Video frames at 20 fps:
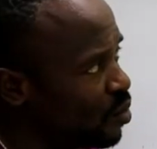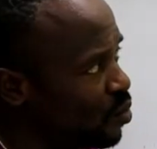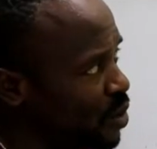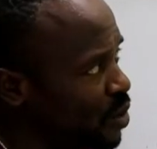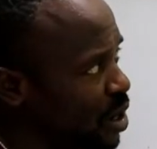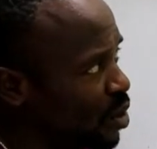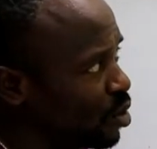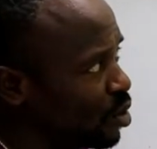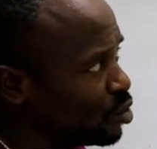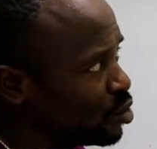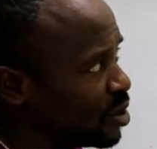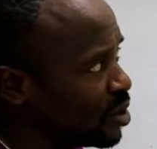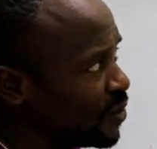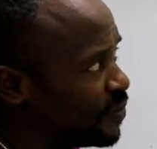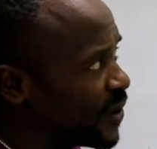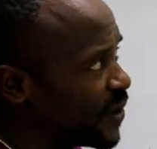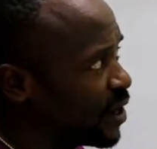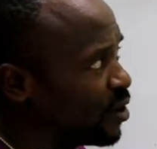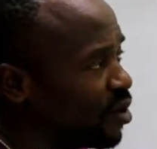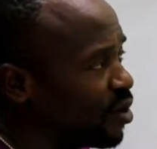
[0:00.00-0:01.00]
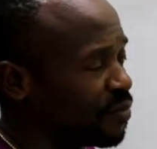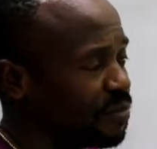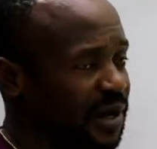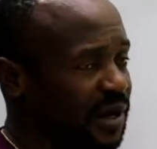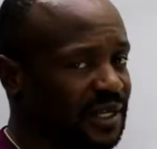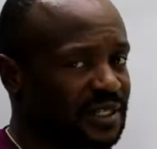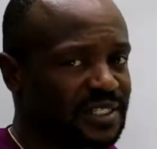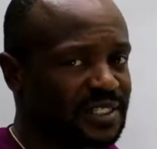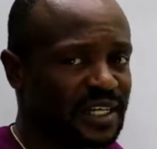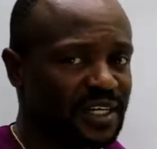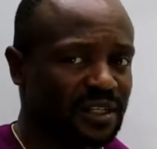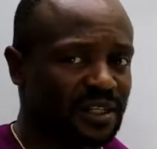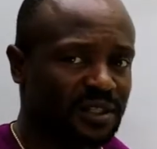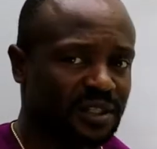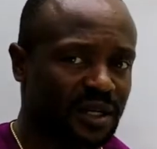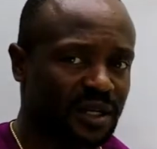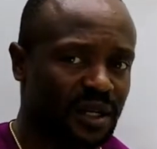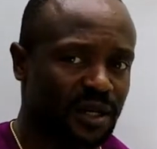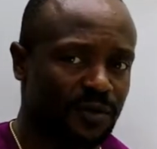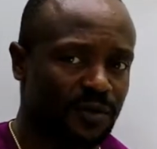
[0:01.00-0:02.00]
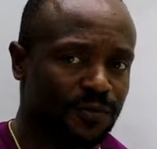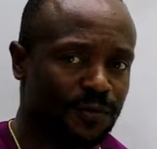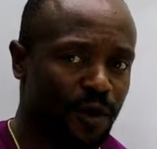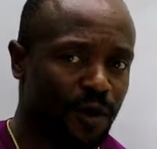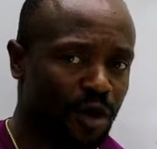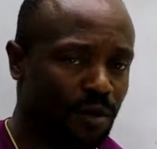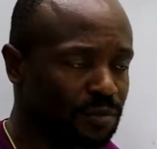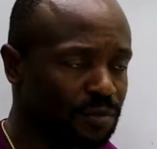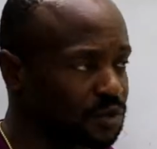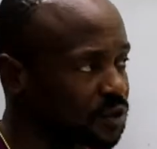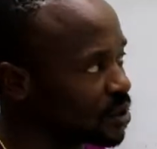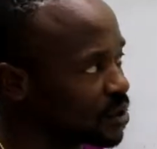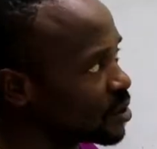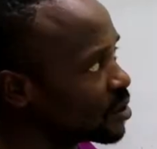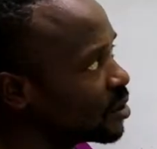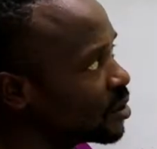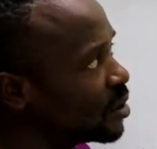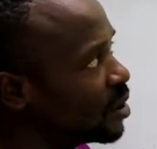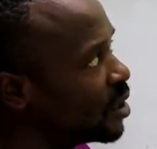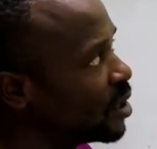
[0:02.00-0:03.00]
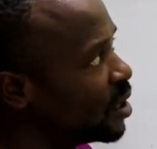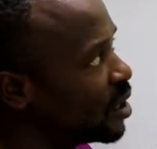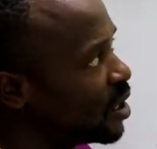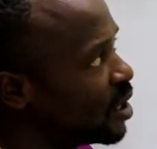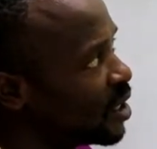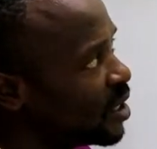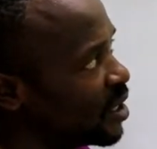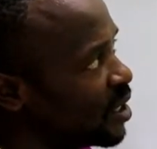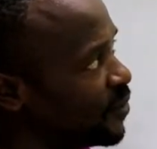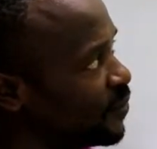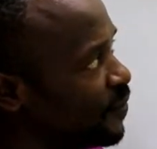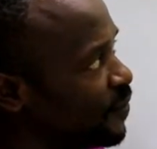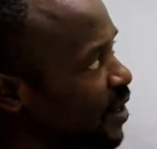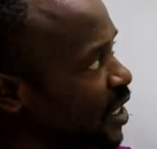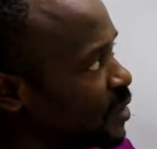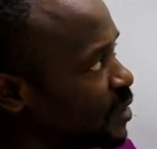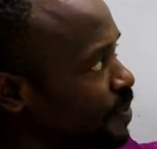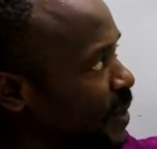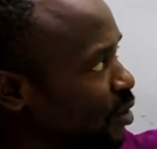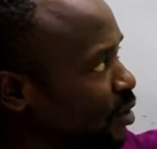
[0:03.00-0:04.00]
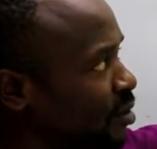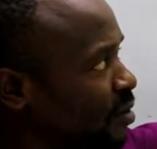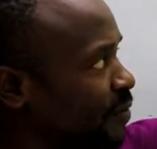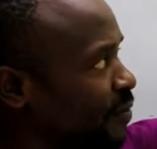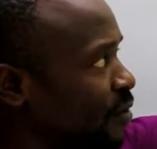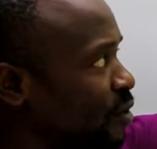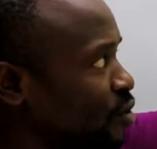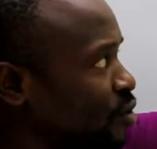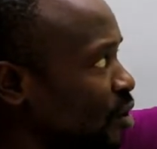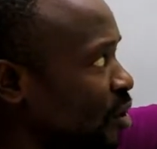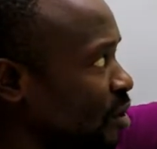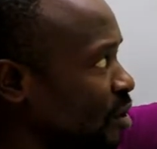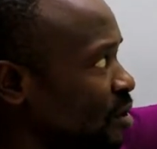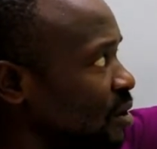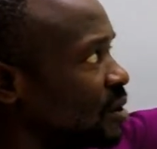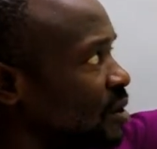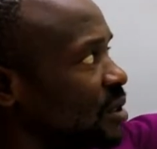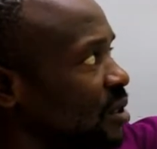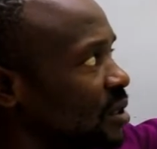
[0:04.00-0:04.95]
we're going to define government in three forms. The first part of the definition